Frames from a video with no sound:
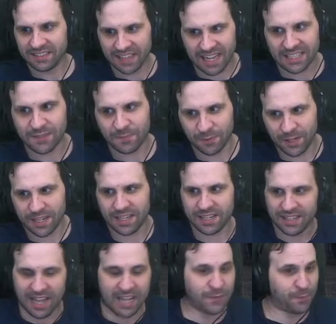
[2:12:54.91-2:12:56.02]
That's pretty,
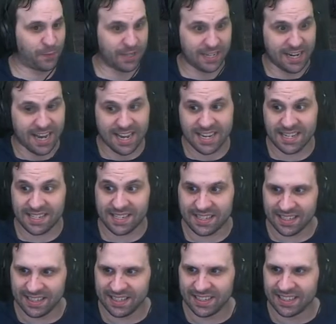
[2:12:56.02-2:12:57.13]
that's pretty nice.
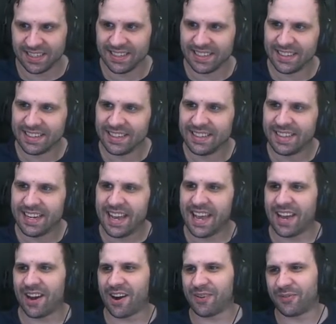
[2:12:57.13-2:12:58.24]
hey,
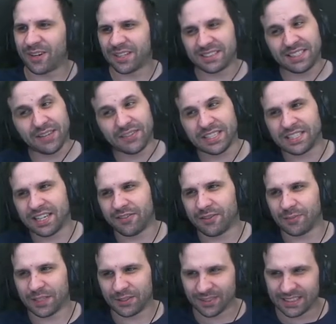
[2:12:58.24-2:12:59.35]
Aardvark, 77
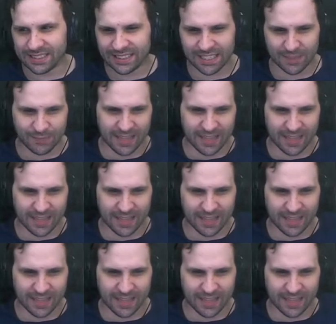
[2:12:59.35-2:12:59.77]
month resub.